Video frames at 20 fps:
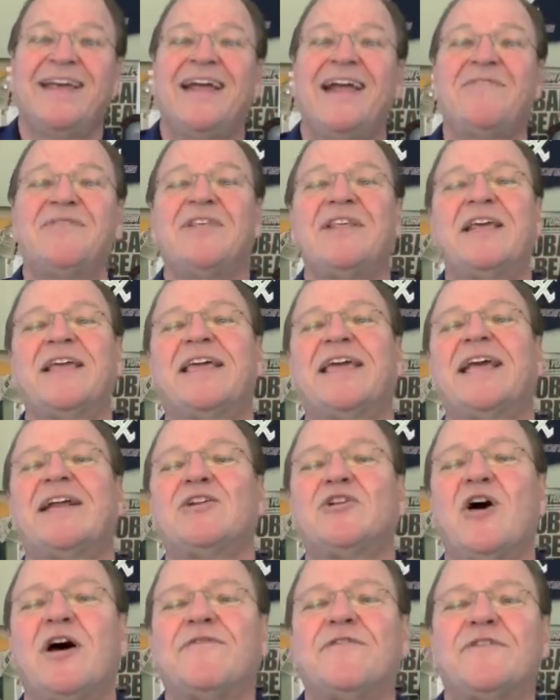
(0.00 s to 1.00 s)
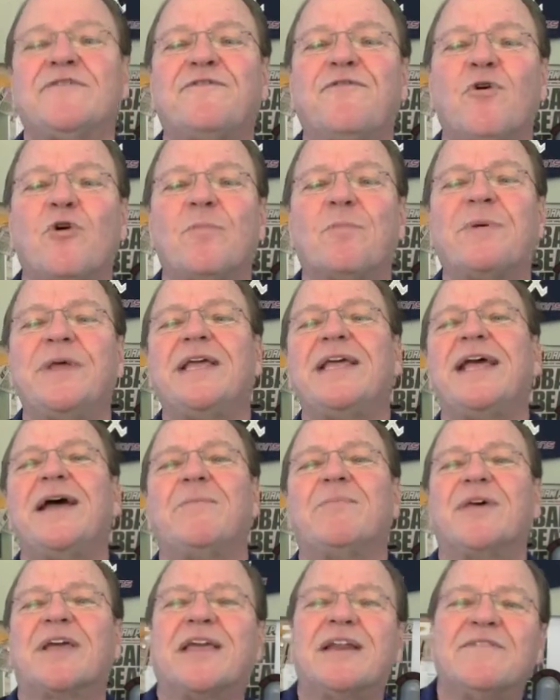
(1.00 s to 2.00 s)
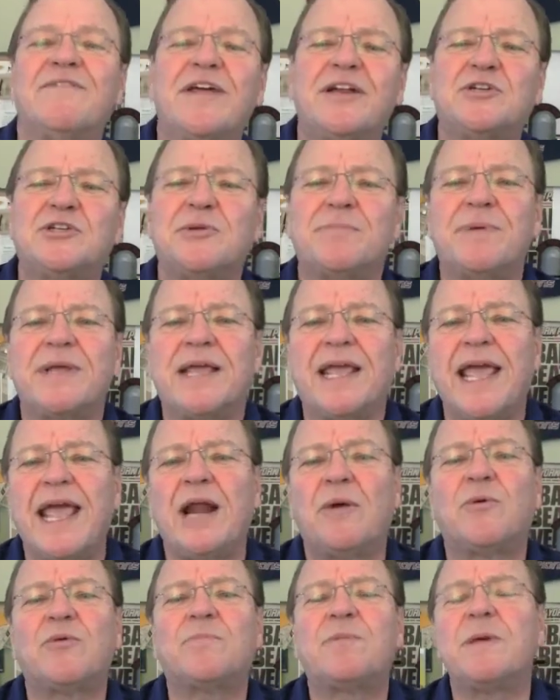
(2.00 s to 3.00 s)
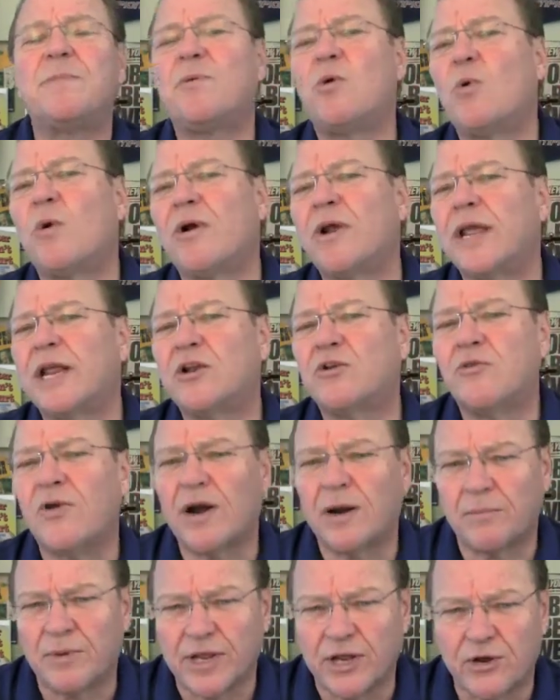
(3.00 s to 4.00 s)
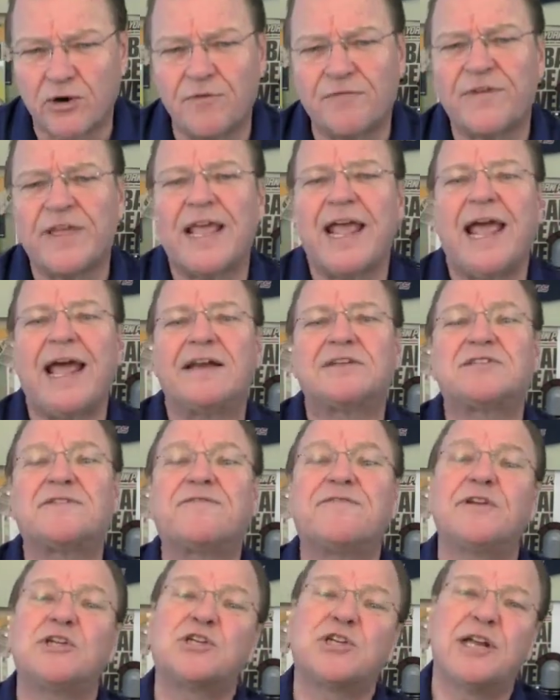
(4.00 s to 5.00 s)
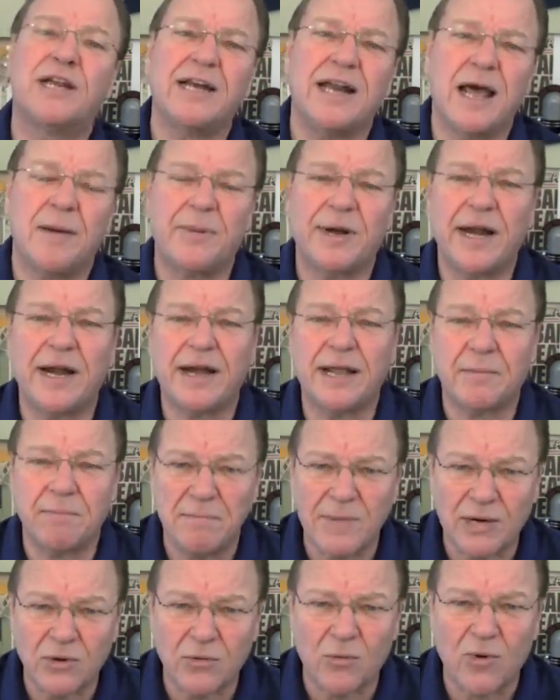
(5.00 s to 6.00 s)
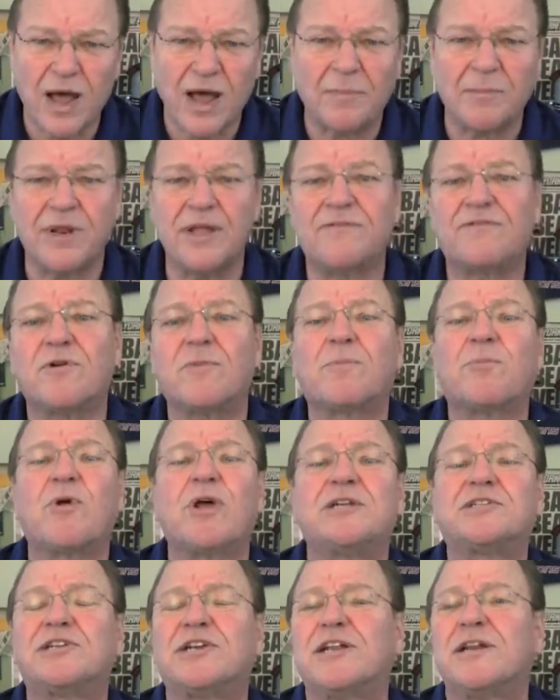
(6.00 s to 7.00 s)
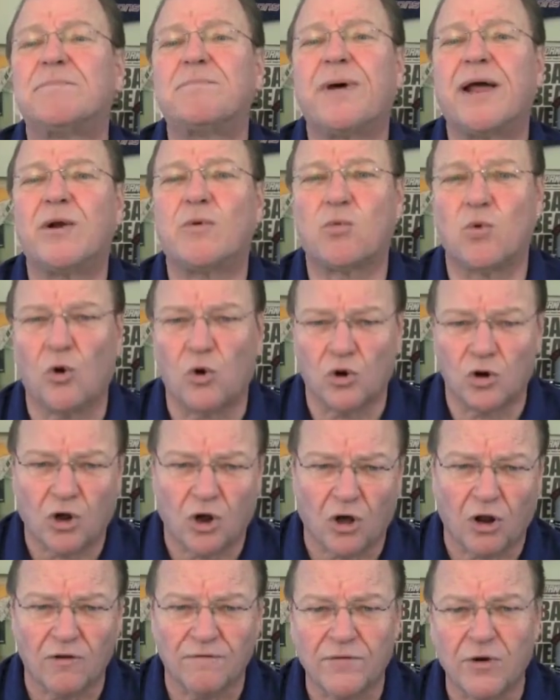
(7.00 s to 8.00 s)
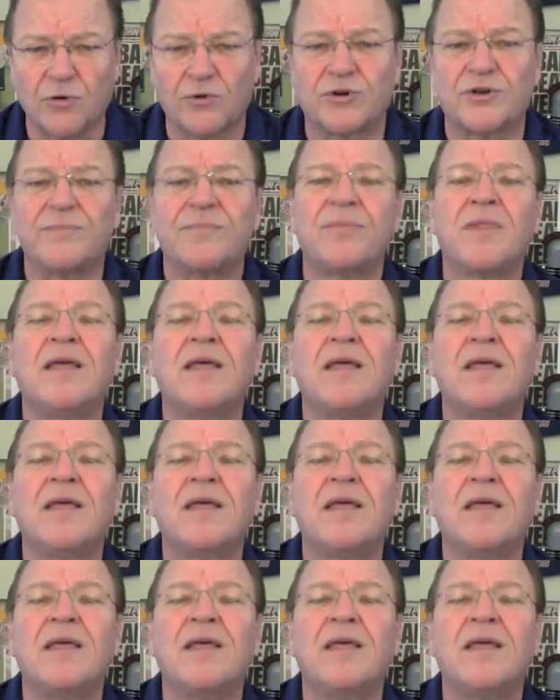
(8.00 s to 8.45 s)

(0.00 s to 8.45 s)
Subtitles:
Everything kicked off at 4 p.m. The convention began with people wearing incredibly goofy hats officially nominating Mitt Romney for president by roll call vote.